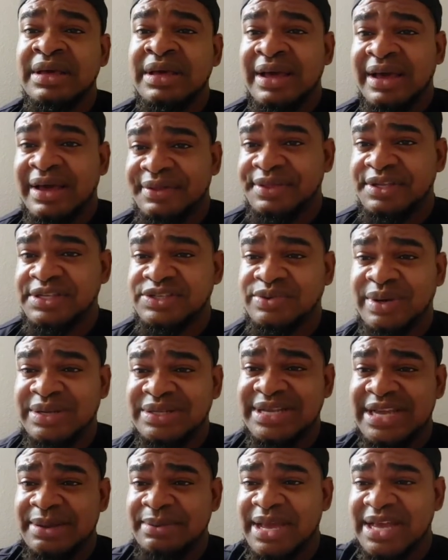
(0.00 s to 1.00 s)
I think it's around
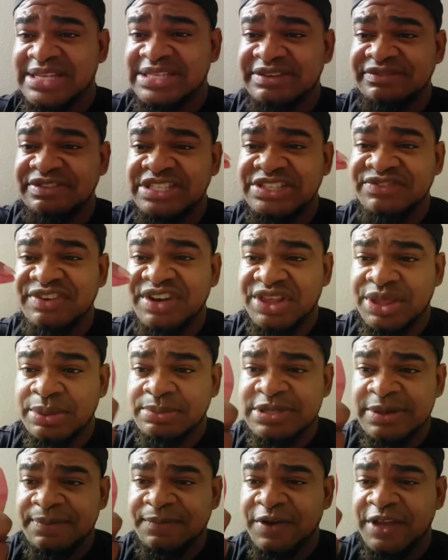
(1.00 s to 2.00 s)
time, guys. Give this video a
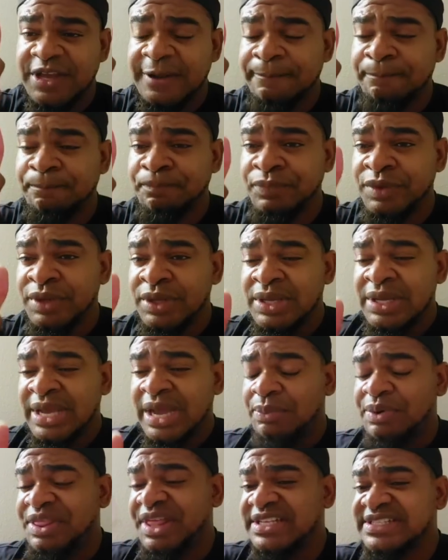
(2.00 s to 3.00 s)
thumbs up for him.
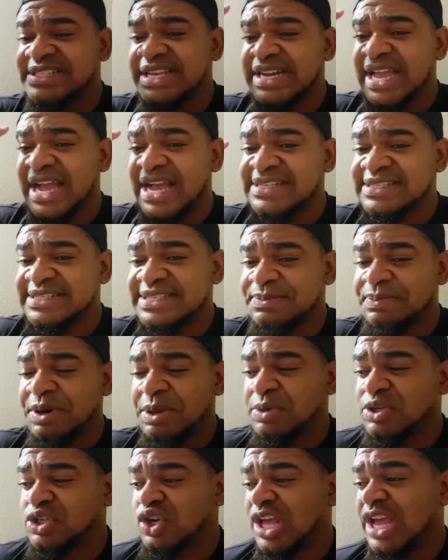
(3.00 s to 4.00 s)
And with that said, guys, this is
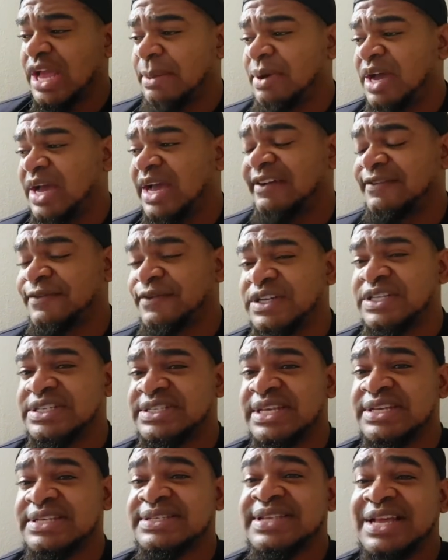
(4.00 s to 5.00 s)
pretty much all I have uh, for
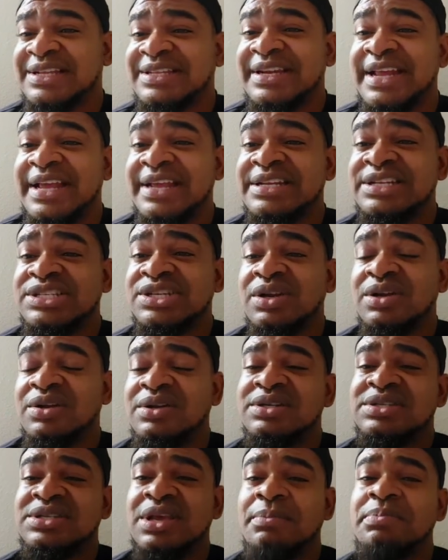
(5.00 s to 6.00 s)
this year Saturday edition on
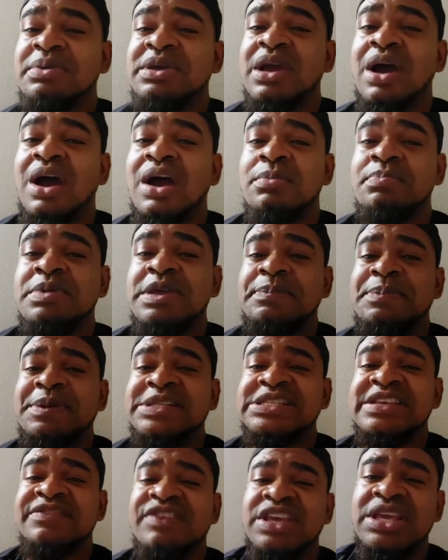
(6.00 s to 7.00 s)
this year
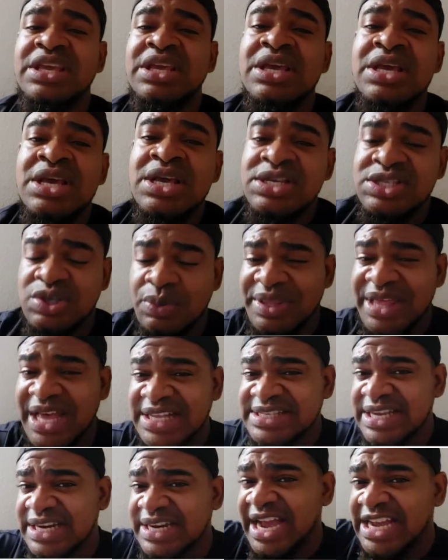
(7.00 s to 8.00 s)
BRBPTV. So with
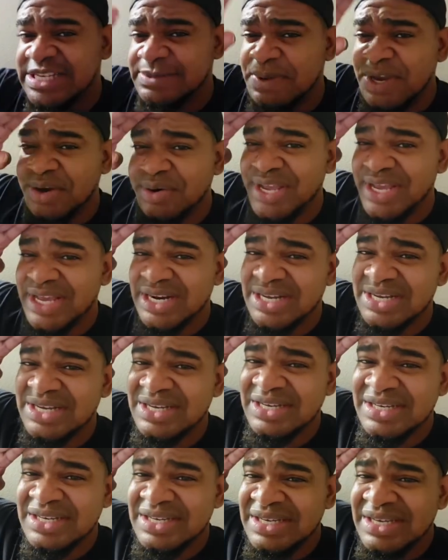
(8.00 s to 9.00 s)
that said, guys, be real.
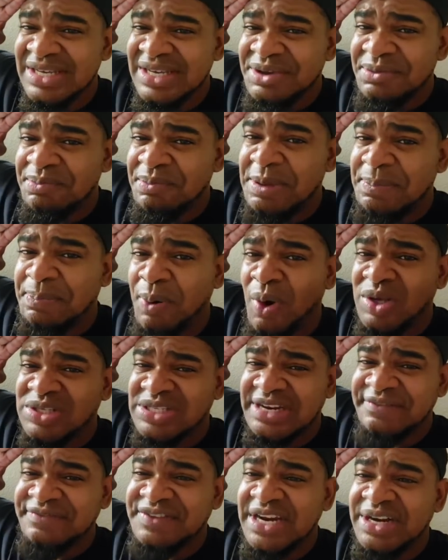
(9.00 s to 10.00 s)
Be
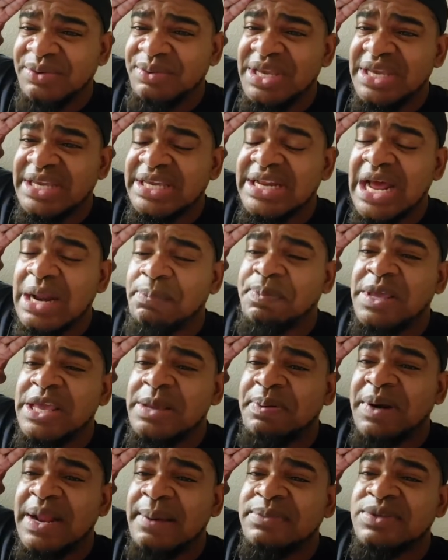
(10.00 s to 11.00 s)
positive. Tell we can have
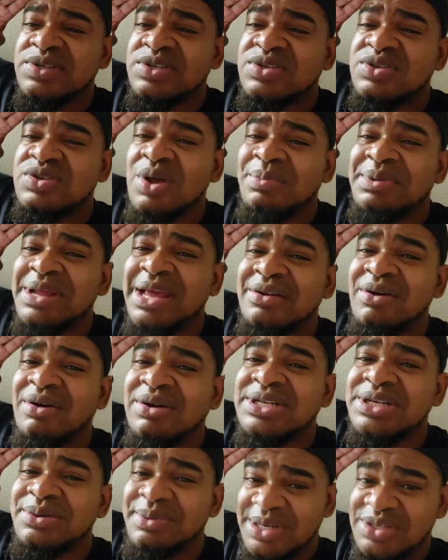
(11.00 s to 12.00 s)
people, them stop their
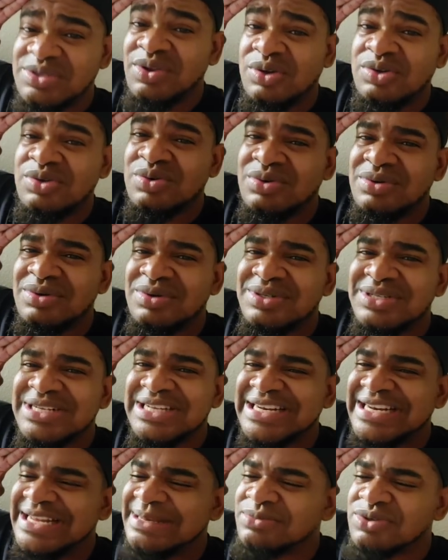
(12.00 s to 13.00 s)
dot TV. It's not true.
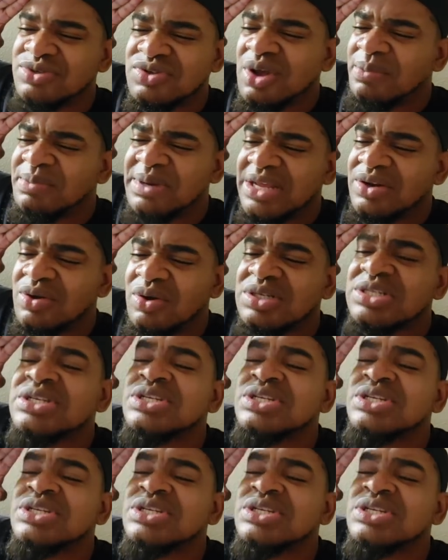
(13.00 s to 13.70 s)
Tell them stop their dot.